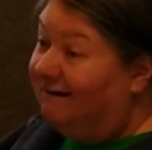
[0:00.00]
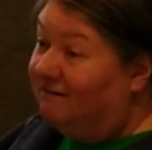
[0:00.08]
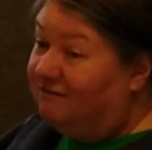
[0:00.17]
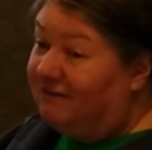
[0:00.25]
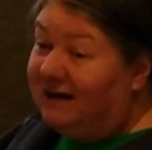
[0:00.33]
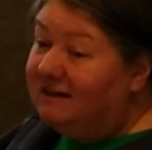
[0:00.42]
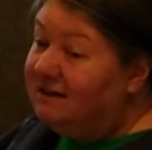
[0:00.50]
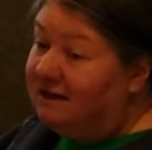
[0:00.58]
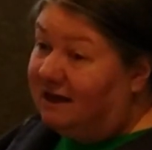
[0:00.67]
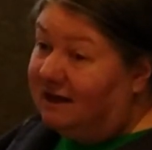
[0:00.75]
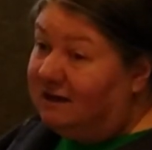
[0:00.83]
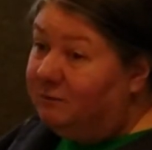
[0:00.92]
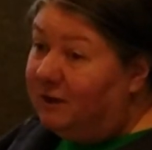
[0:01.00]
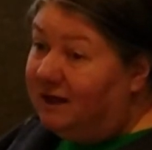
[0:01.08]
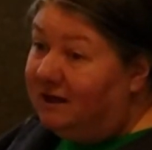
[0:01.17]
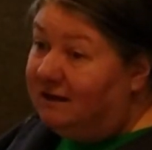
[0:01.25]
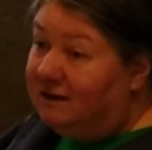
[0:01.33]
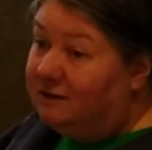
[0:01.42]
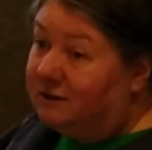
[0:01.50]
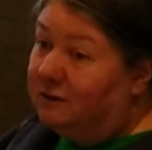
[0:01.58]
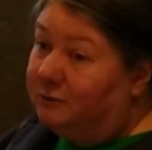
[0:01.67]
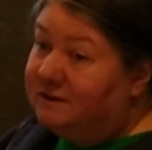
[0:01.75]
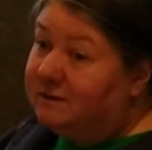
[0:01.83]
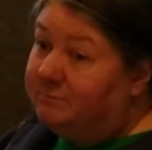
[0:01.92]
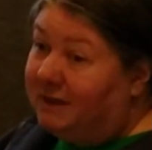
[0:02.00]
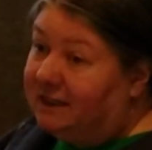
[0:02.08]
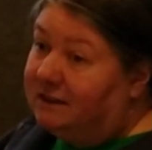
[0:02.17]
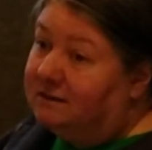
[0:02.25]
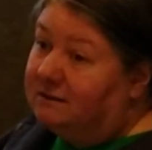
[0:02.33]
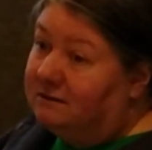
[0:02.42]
file it anyway. You can always amend it,